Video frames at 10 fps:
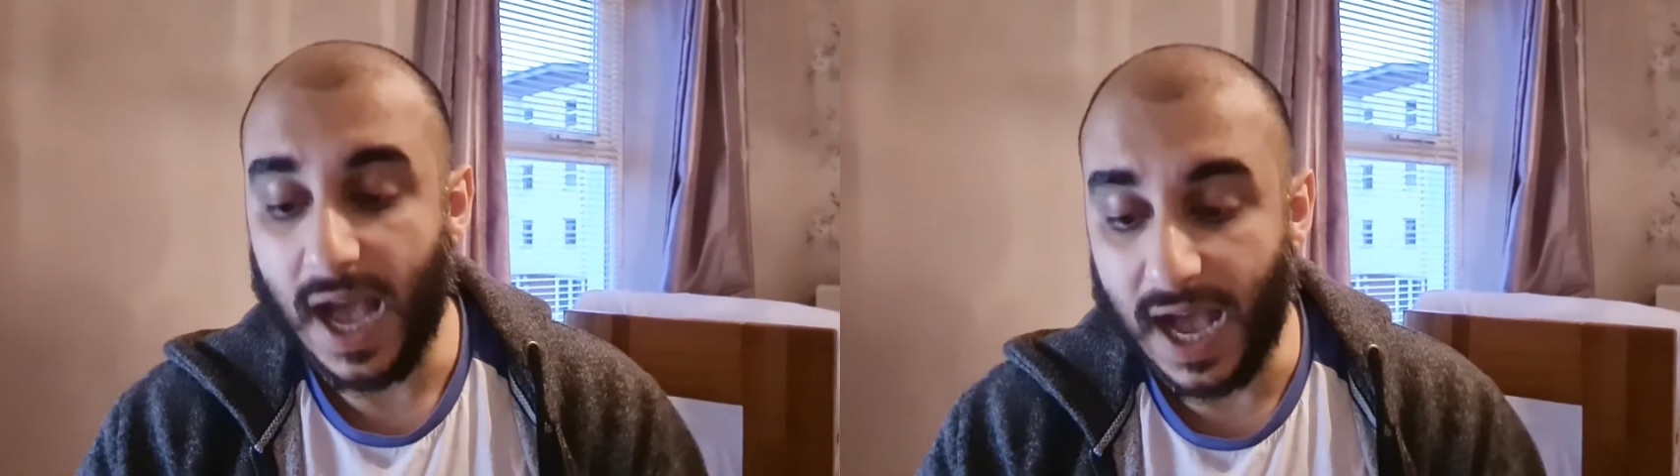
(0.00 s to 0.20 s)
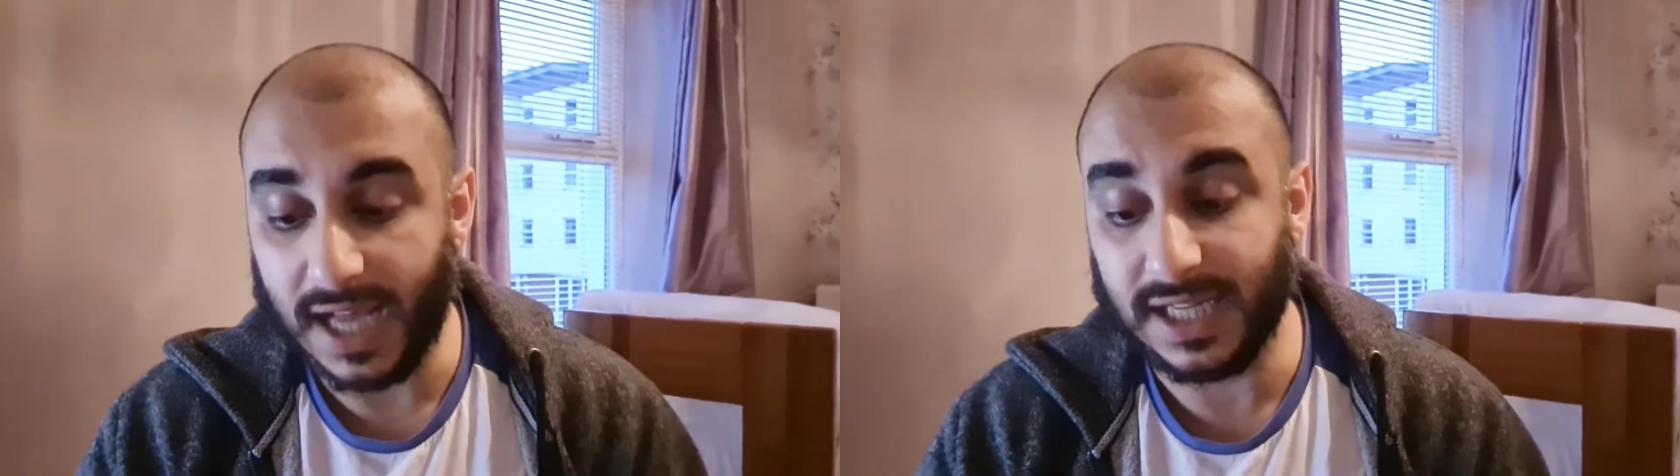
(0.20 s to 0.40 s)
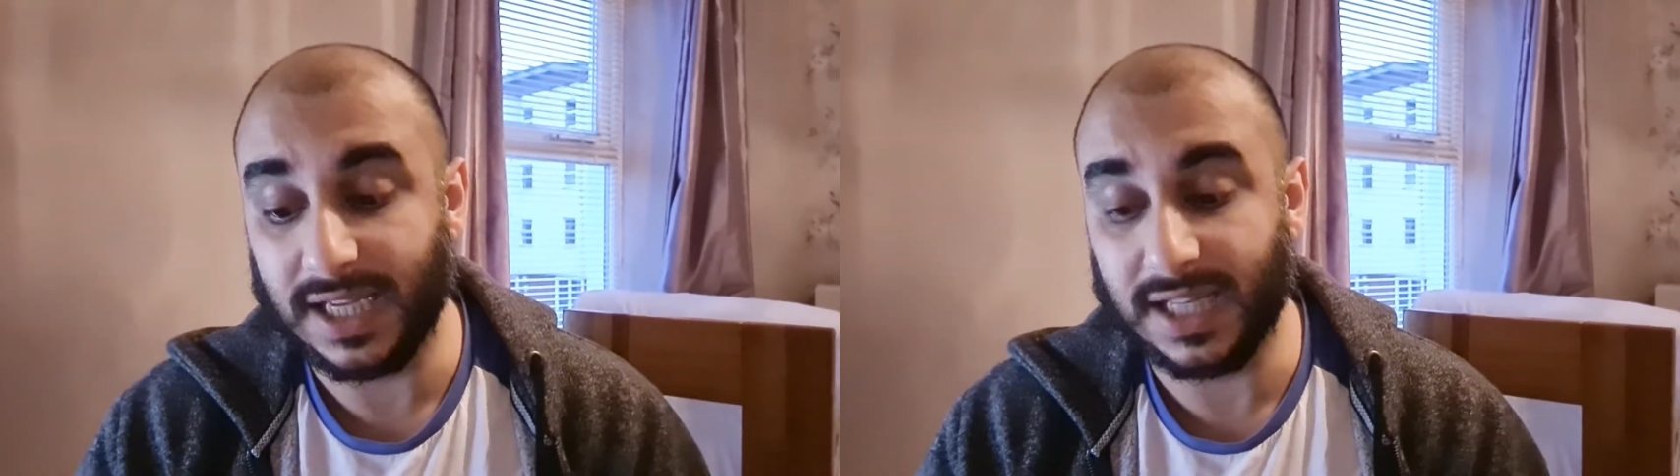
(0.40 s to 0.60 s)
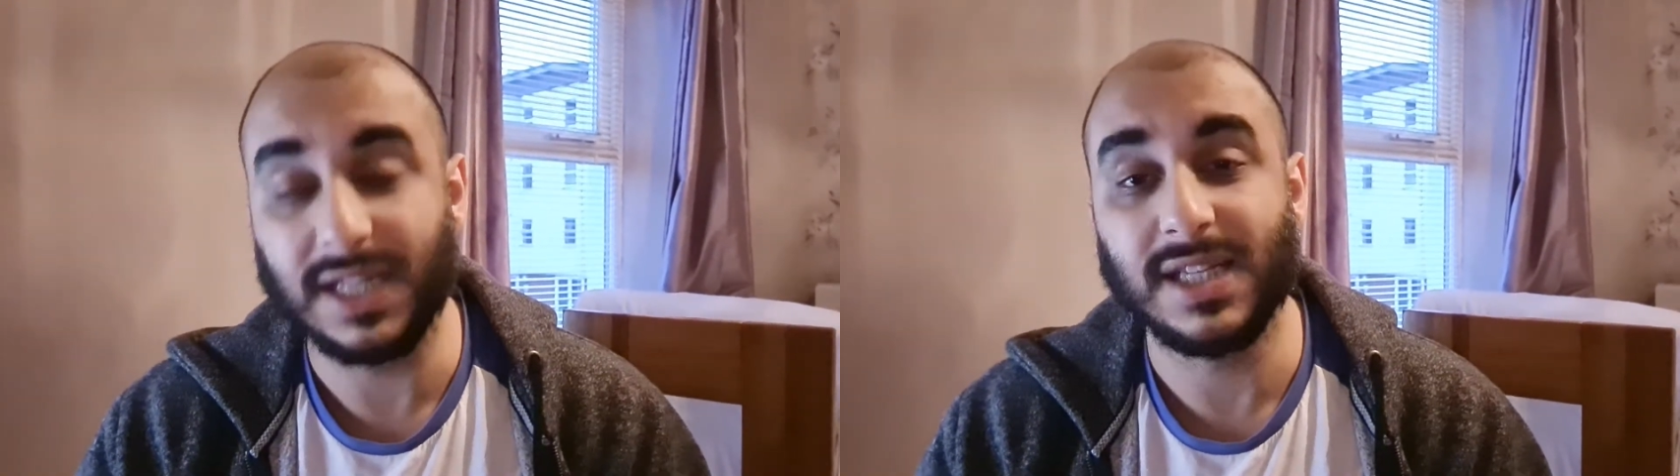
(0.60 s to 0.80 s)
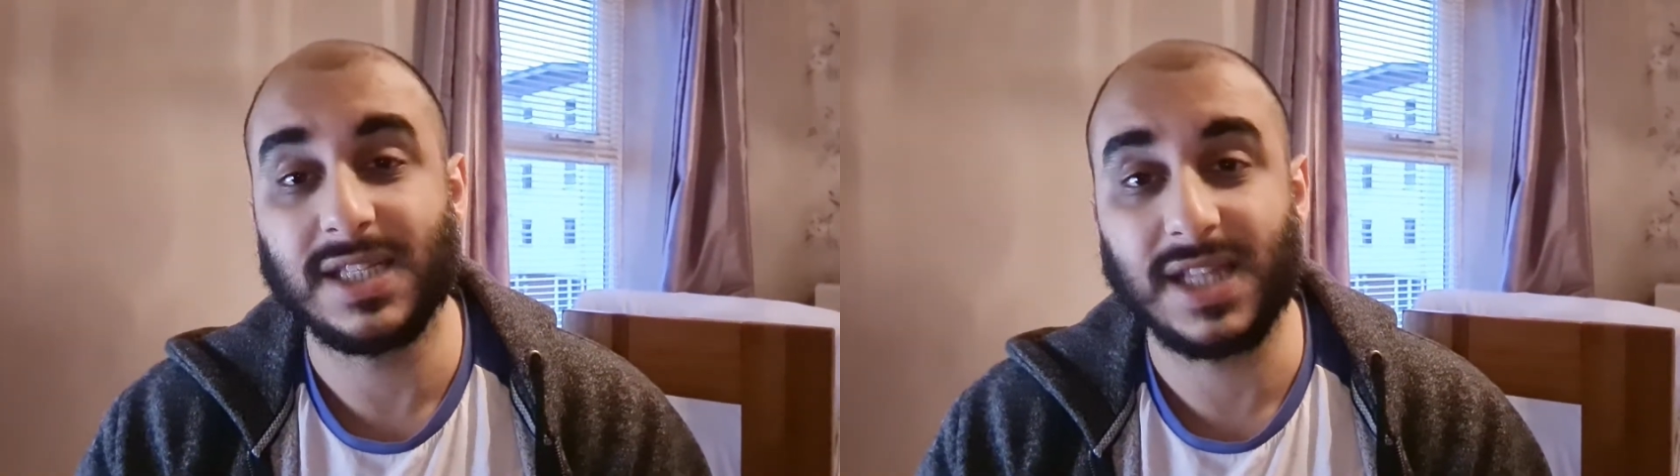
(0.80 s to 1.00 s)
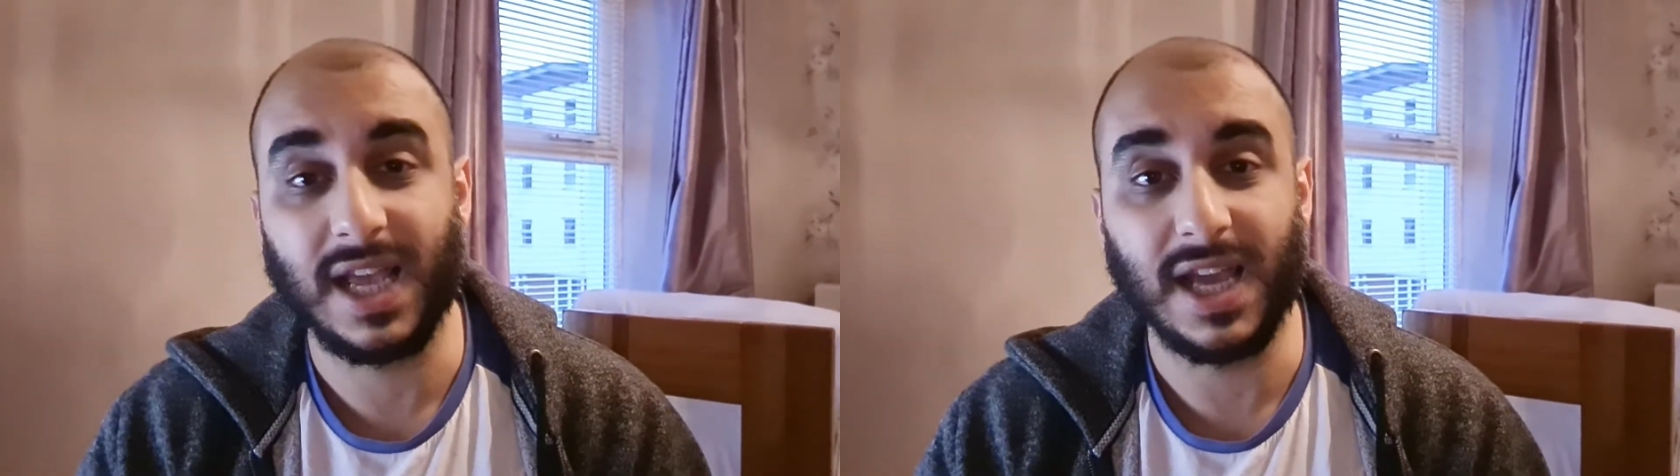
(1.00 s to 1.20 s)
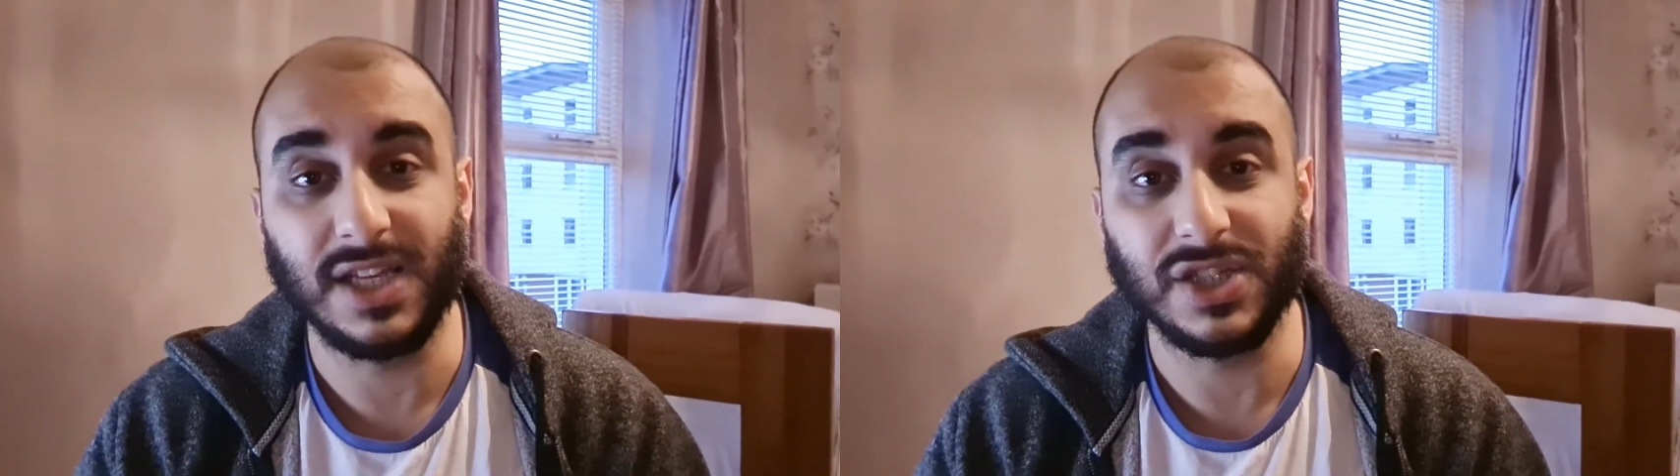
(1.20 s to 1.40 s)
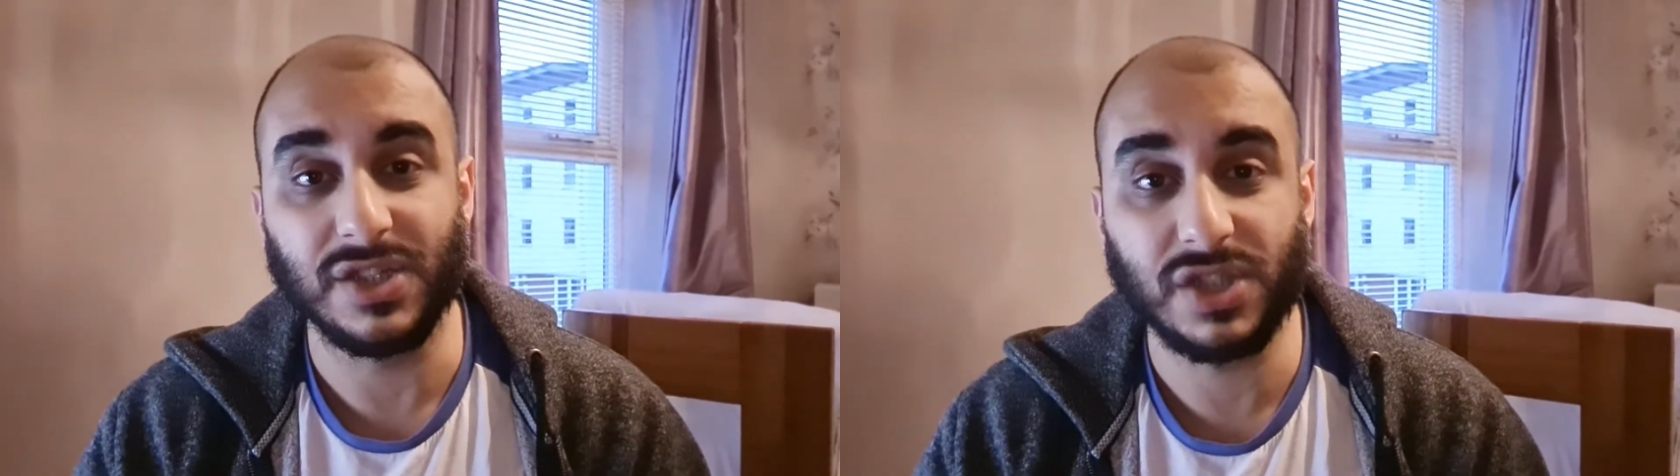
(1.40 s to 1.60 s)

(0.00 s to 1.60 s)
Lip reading: and in an estate agent.